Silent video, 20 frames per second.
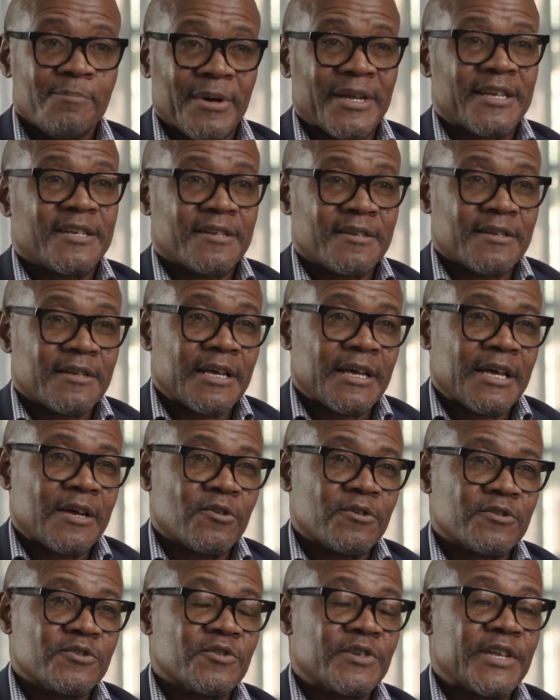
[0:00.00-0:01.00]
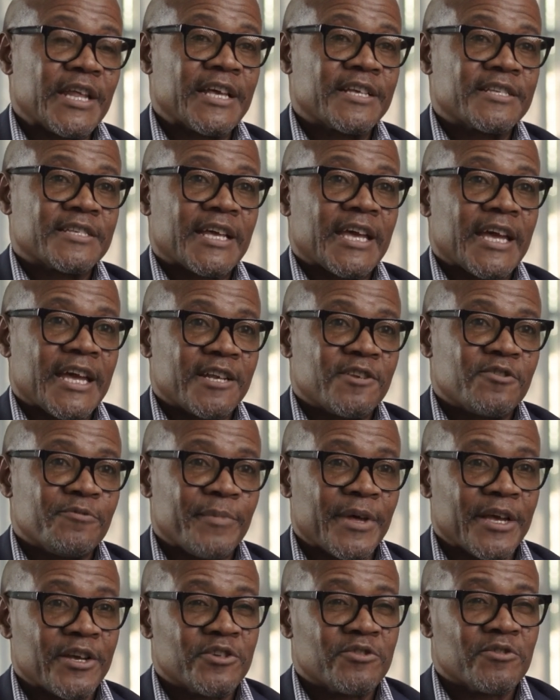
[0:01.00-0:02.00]
but also takes care to
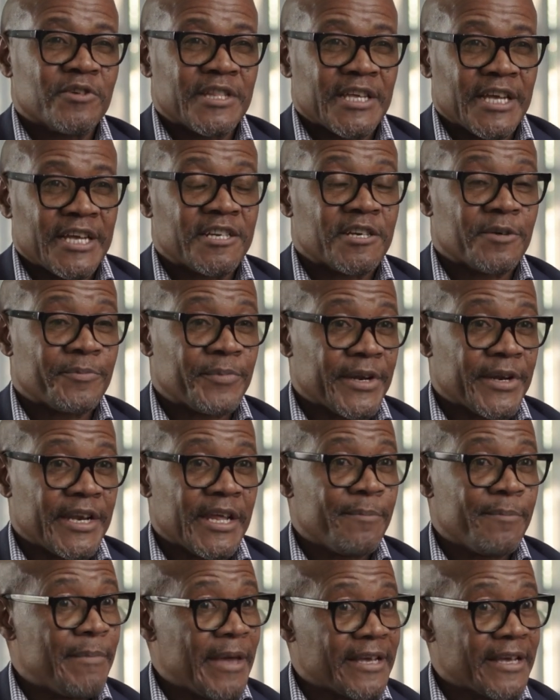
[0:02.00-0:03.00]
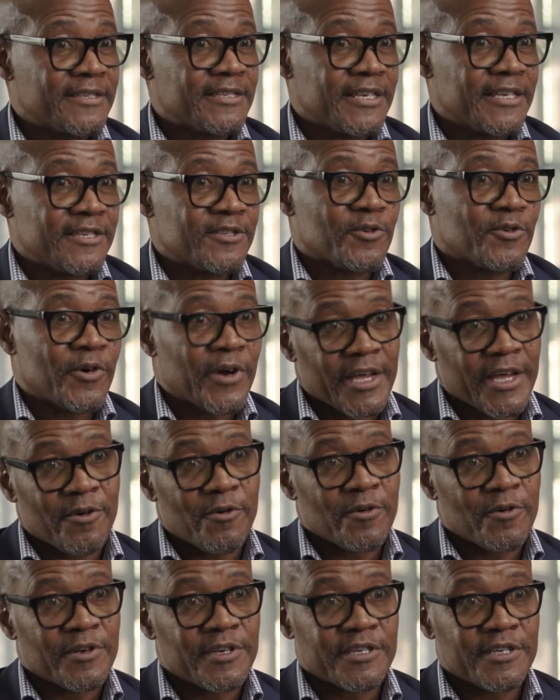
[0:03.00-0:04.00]
make sure the entrepreneur makes his or her
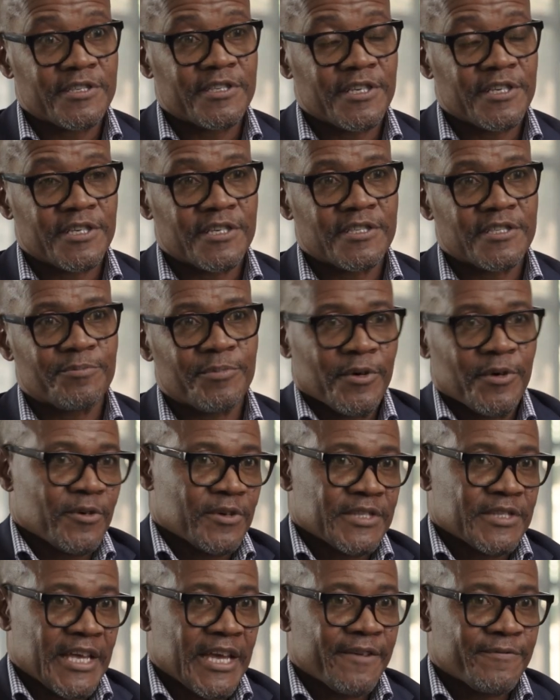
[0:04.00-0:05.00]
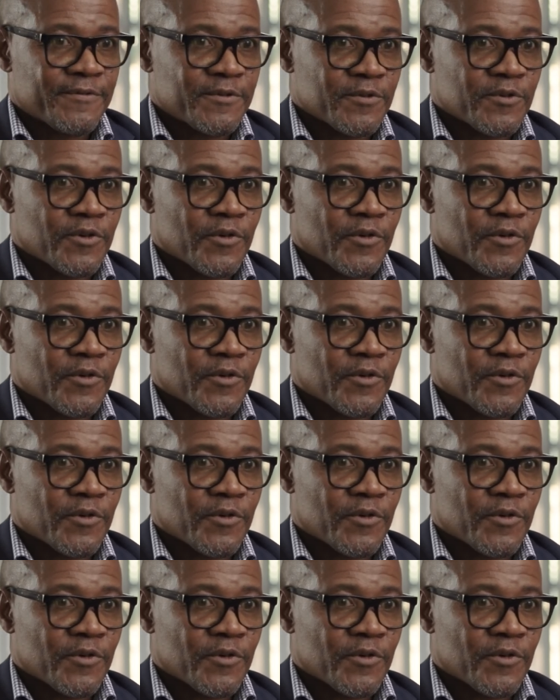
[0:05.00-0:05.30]
own decisions because they have to